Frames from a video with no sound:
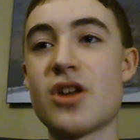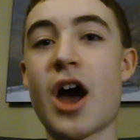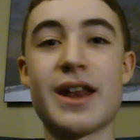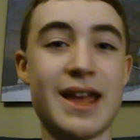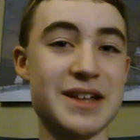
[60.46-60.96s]

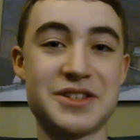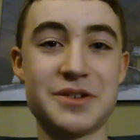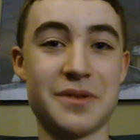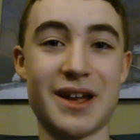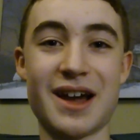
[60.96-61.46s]
not
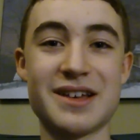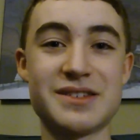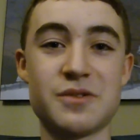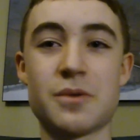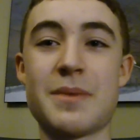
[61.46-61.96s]
answering
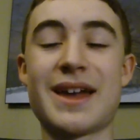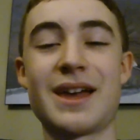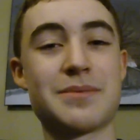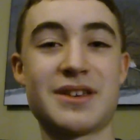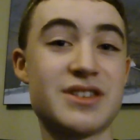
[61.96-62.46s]
us or
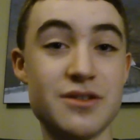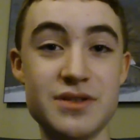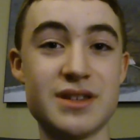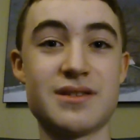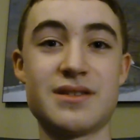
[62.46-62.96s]
making up
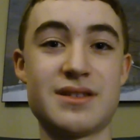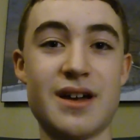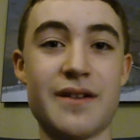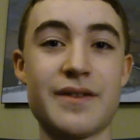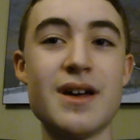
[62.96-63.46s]
excuses and
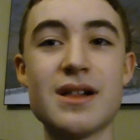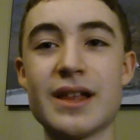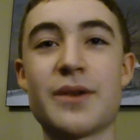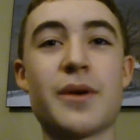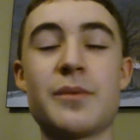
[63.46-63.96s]
stuff.
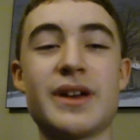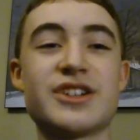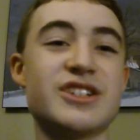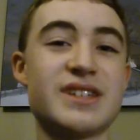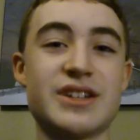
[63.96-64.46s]
Like one week
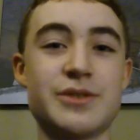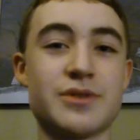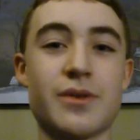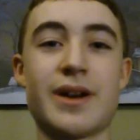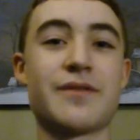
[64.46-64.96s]
she said she
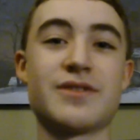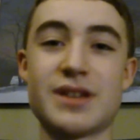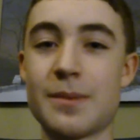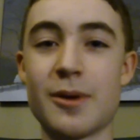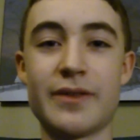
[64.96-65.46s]
was going out for
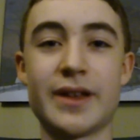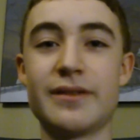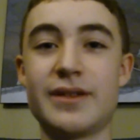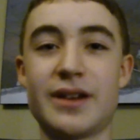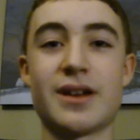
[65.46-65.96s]
supper and
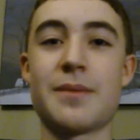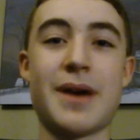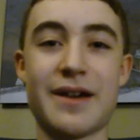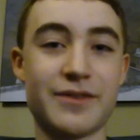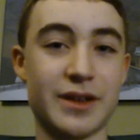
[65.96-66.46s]
then didn't come
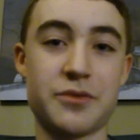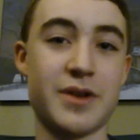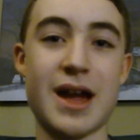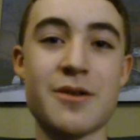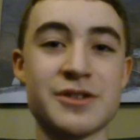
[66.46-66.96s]
back for like
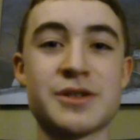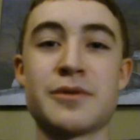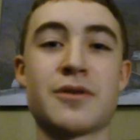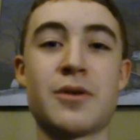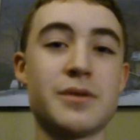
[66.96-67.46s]
3 hours, so
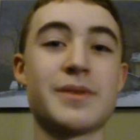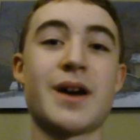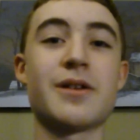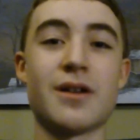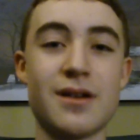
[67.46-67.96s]
we recorded
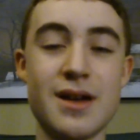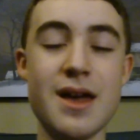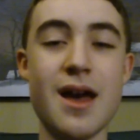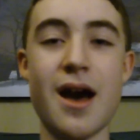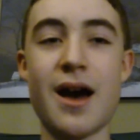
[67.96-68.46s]
without her.
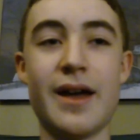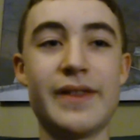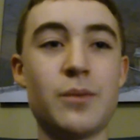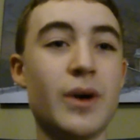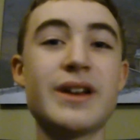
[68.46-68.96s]

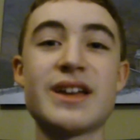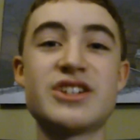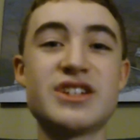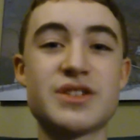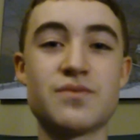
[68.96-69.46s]
And then one day
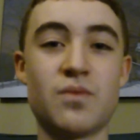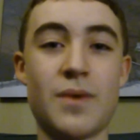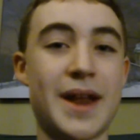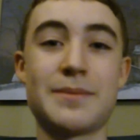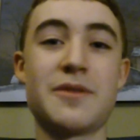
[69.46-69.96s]
she just
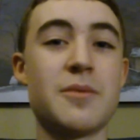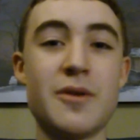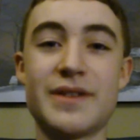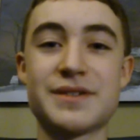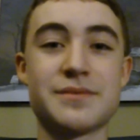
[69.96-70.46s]
randomly
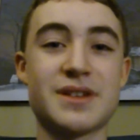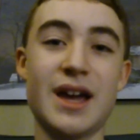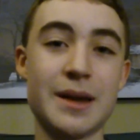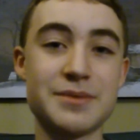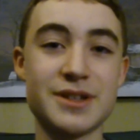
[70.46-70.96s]
removed us from
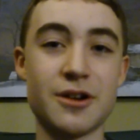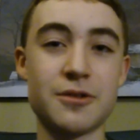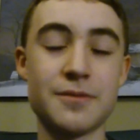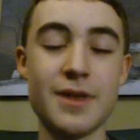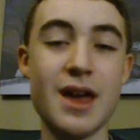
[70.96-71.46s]
Skype.
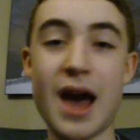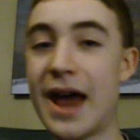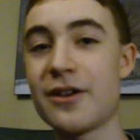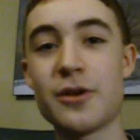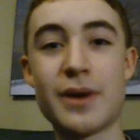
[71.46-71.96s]
So
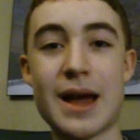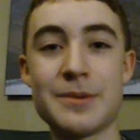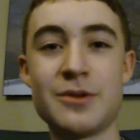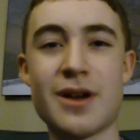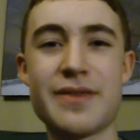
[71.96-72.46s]
I don't know what
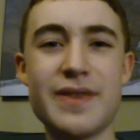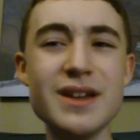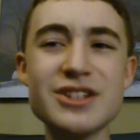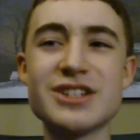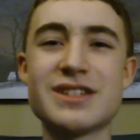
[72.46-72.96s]
happened to her. I
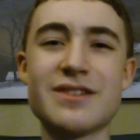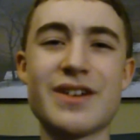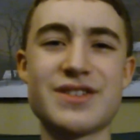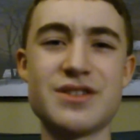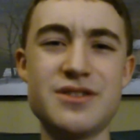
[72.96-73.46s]
think she still
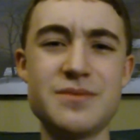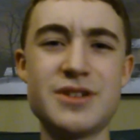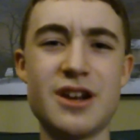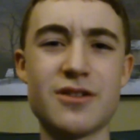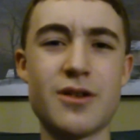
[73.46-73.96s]
has a YouTube
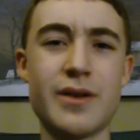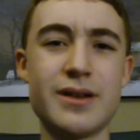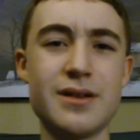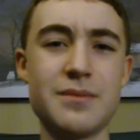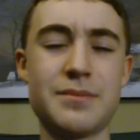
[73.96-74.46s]
channel
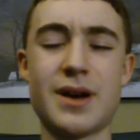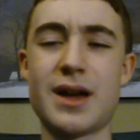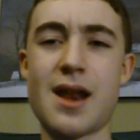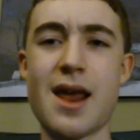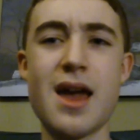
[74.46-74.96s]
going,
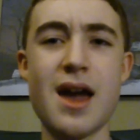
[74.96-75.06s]
but